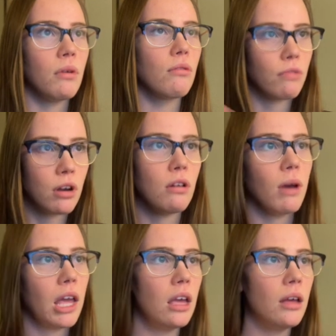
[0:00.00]

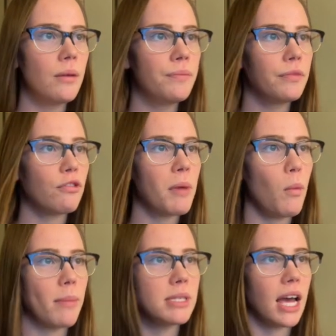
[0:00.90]
renewing for my
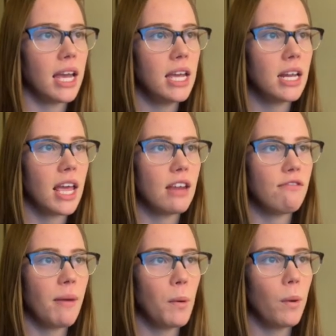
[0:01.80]
website. In
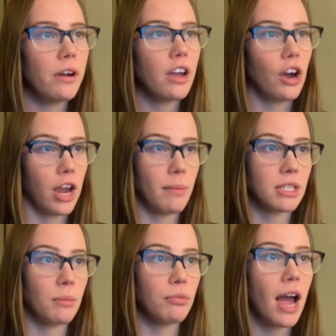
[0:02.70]
February, our
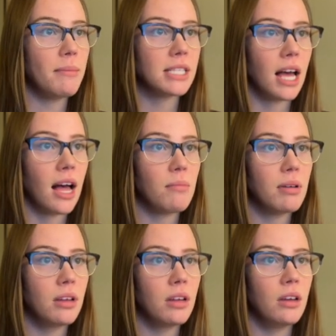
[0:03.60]
Amazon Prime is up.
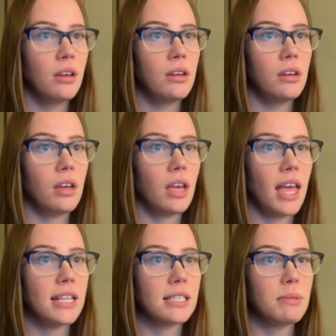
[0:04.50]

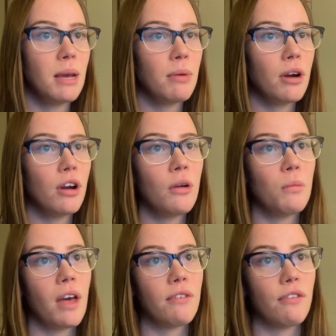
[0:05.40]
In September,
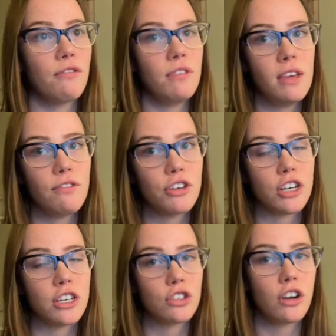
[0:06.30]
we have a fee for
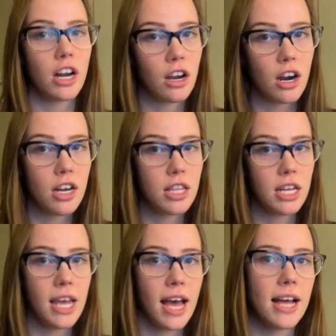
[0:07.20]
Jared's credit card that
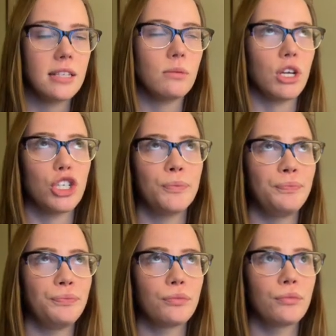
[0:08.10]
he has, which
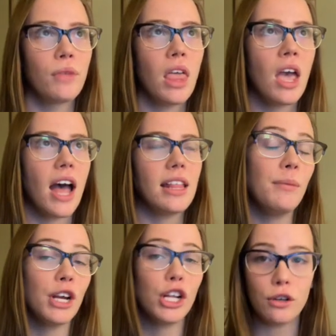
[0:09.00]
I think I'm
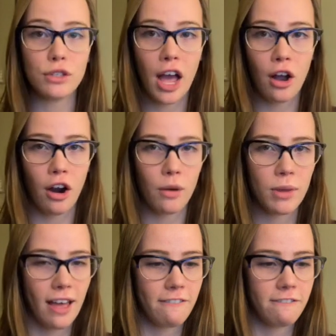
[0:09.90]
going to close that card
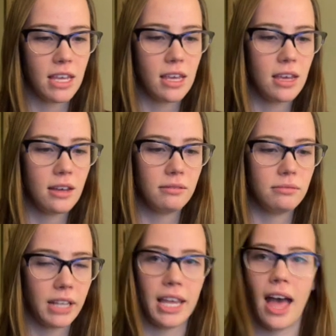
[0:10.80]
when that fee,
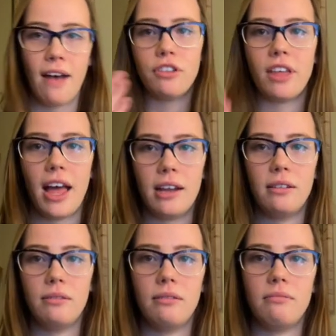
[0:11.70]
like after that
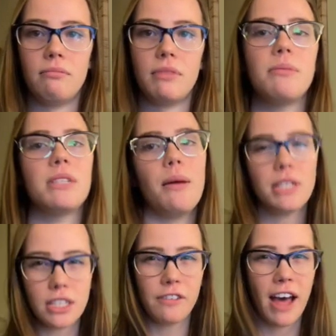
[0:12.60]
comes up,
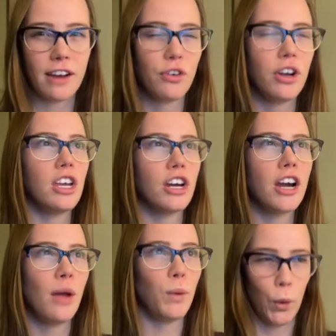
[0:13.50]
because he'll have had it for a year,
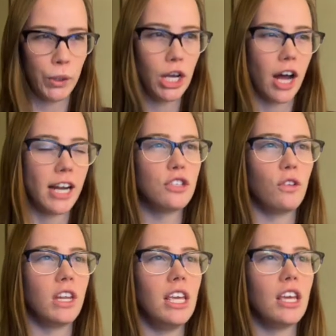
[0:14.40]
and we only got it so
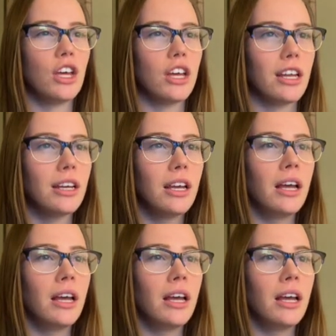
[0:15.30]
that he could